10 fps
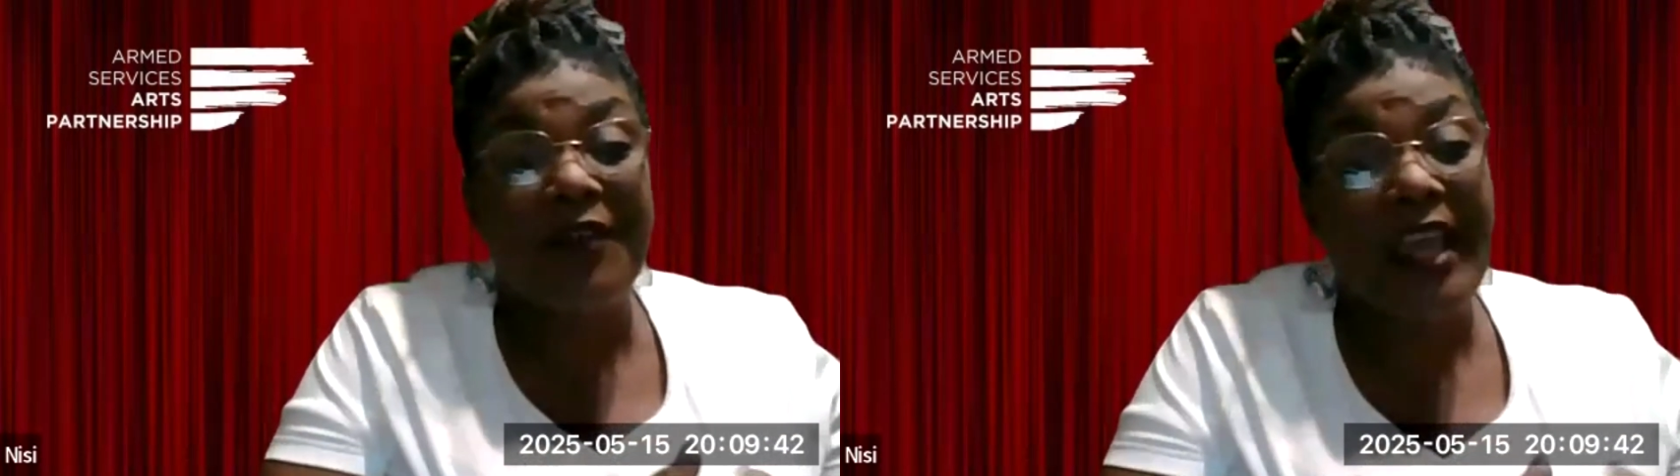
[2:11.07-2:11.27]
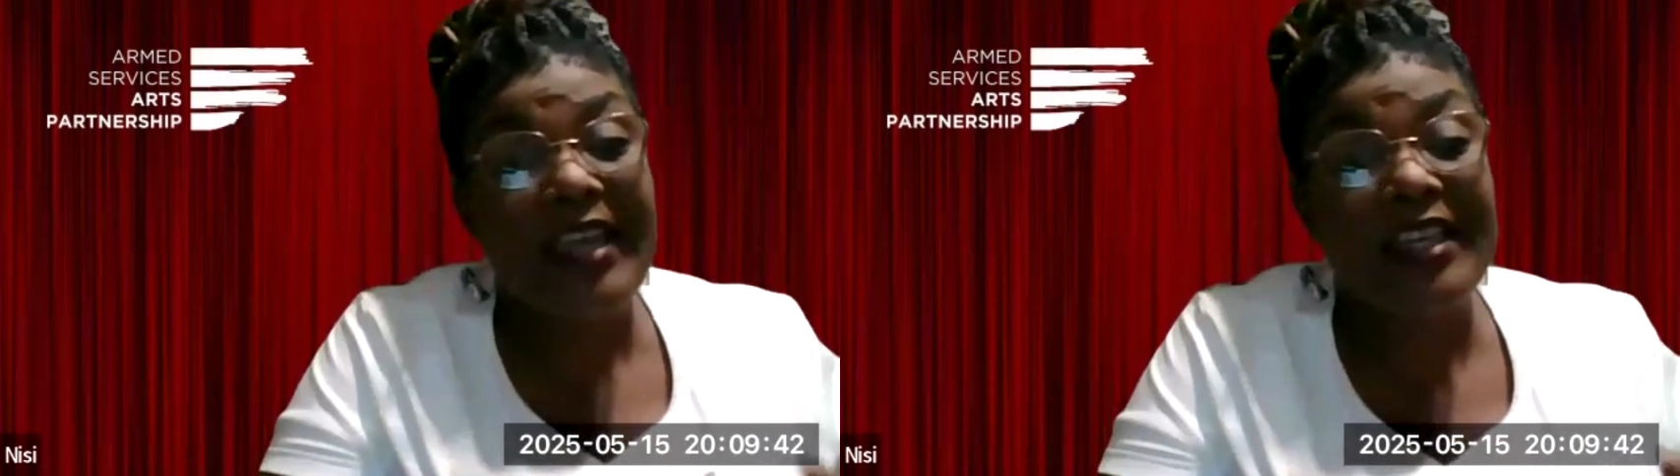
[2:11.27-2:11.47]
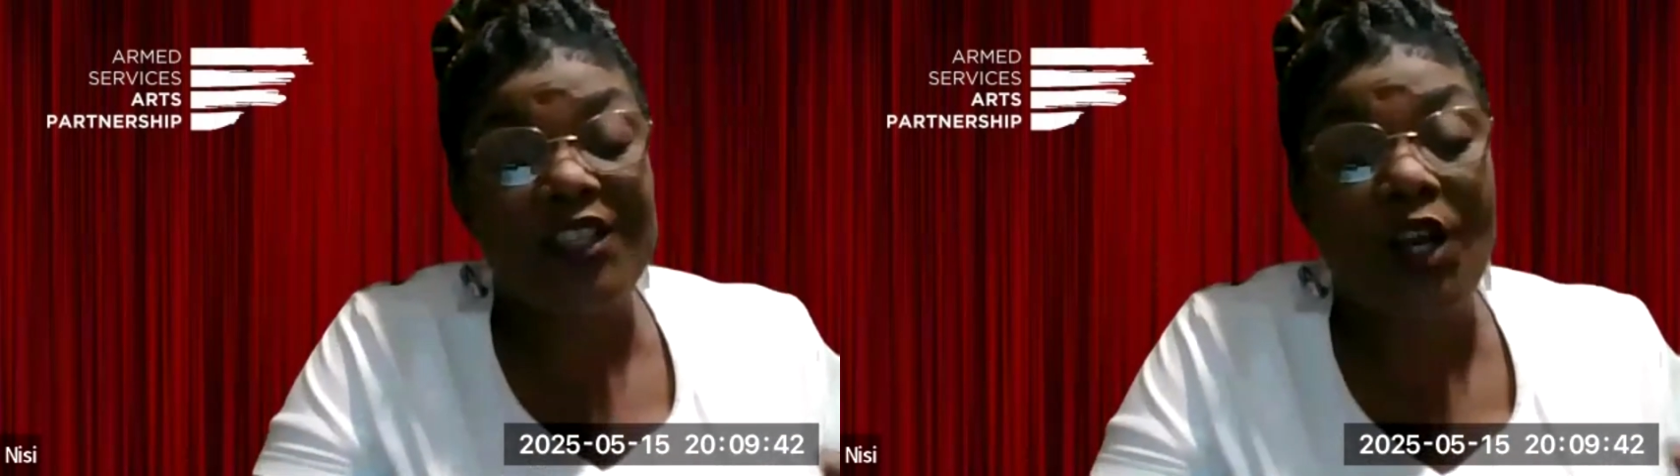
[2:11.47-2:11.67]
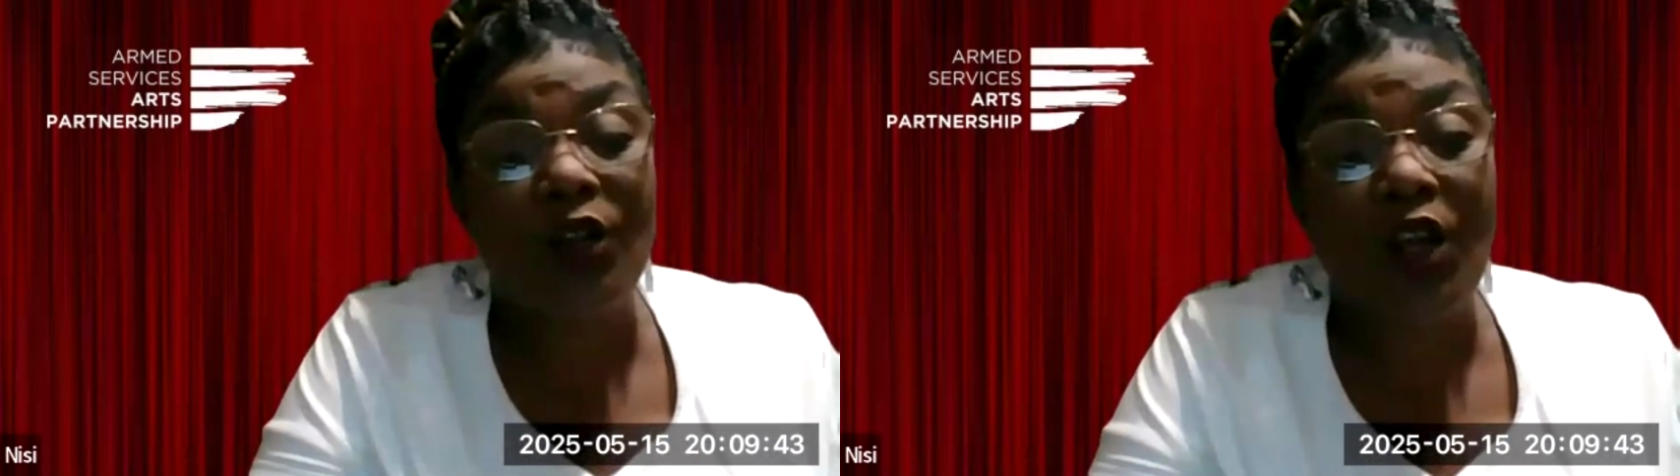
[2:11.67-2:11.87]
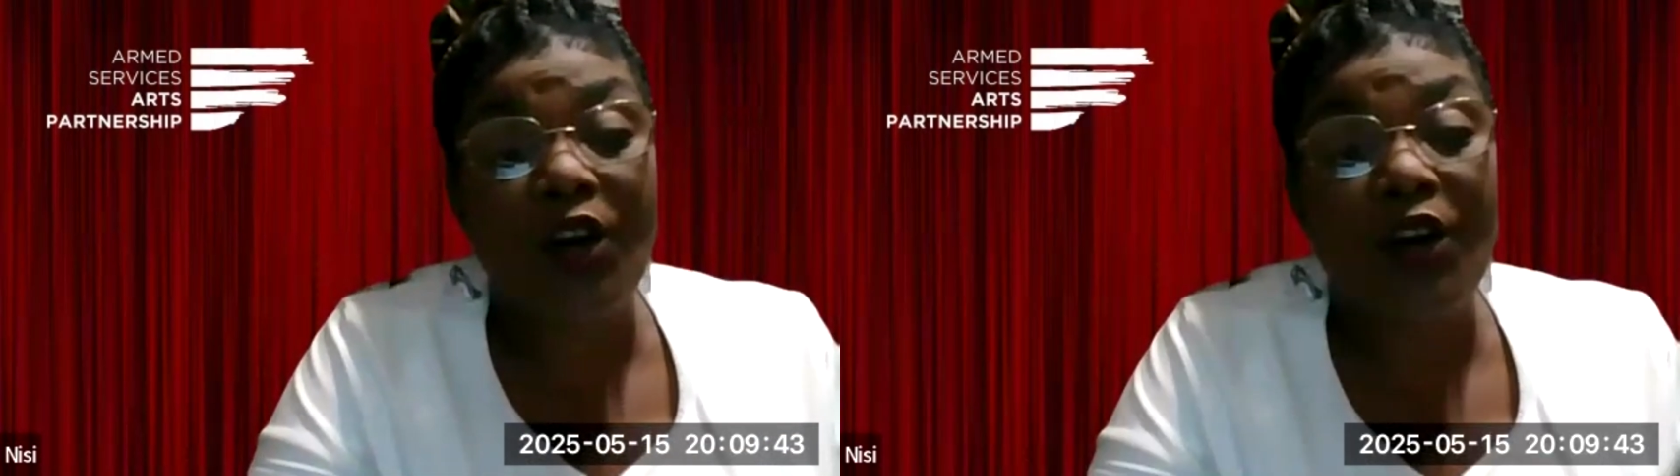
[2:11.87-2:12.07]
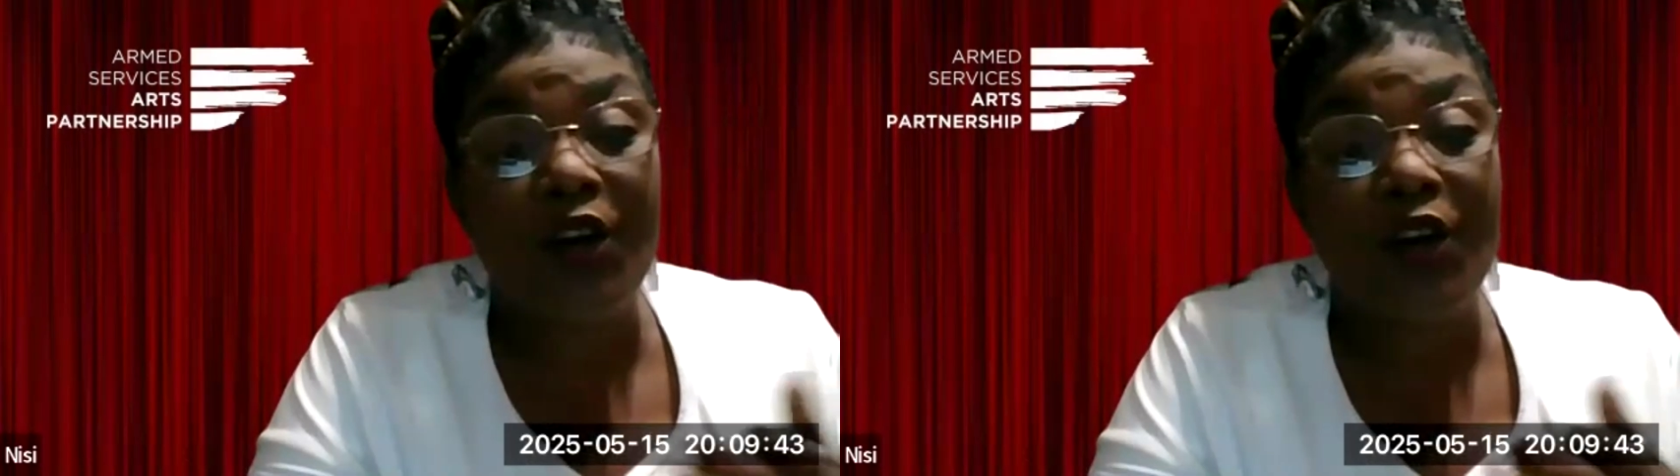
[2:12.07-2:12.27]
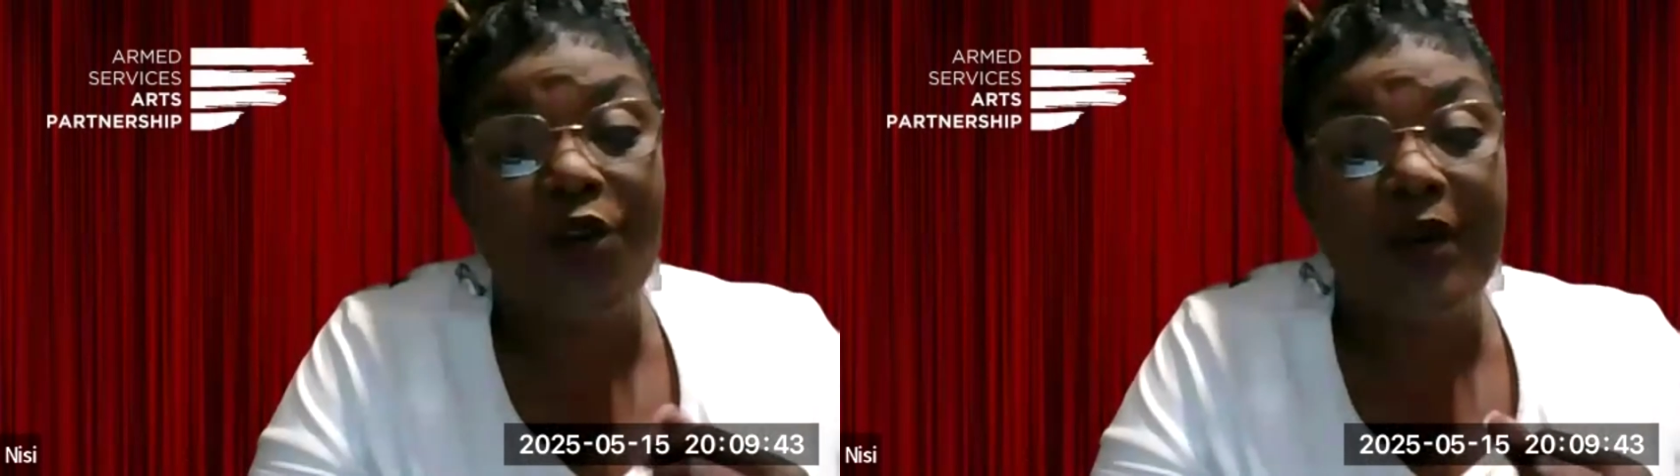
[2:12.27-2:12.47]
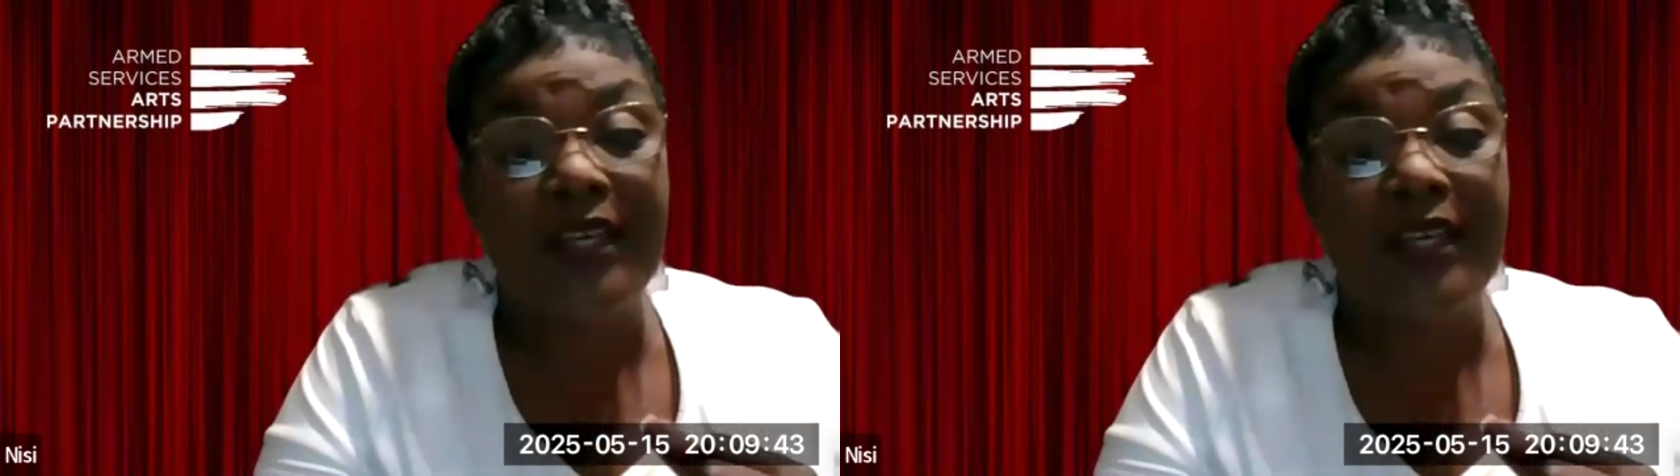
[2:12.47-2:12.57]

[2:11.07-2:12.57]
the VA is no longer